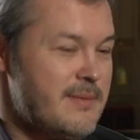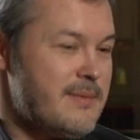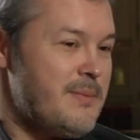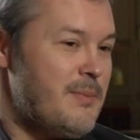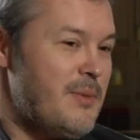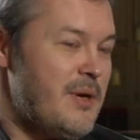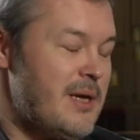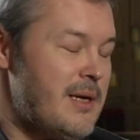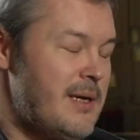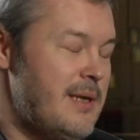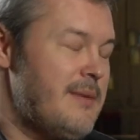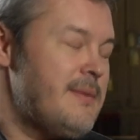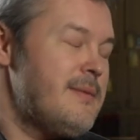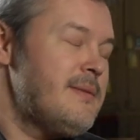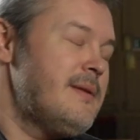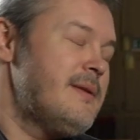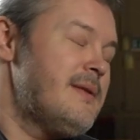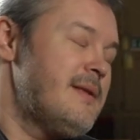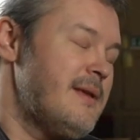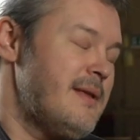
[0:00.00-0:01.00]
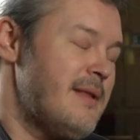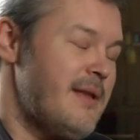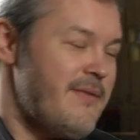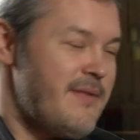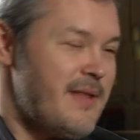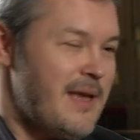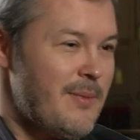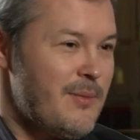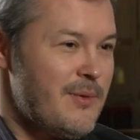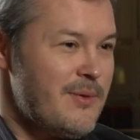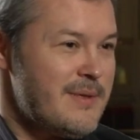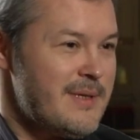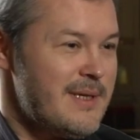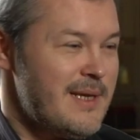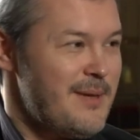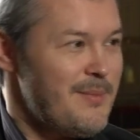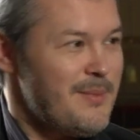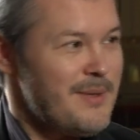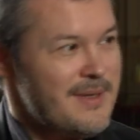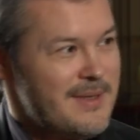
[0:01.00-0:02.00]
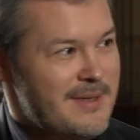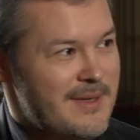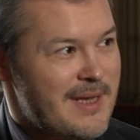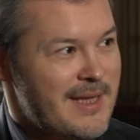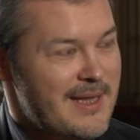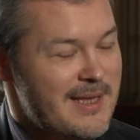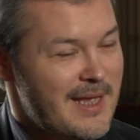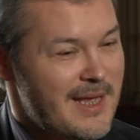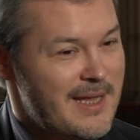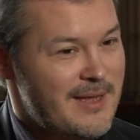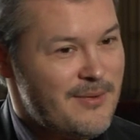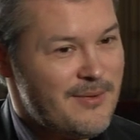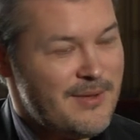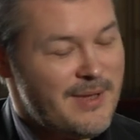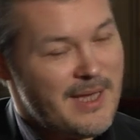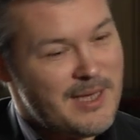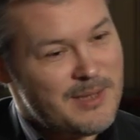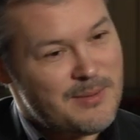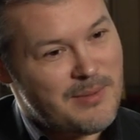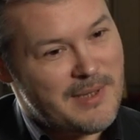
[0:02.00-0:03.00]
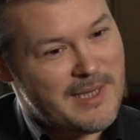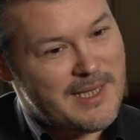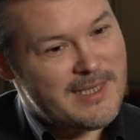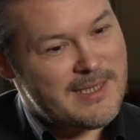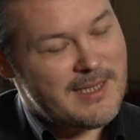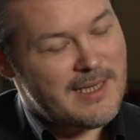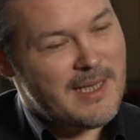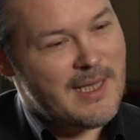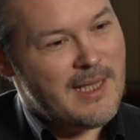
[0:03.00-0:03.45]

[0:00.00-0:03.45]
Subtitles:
barely enough time to sleep and get to the next place.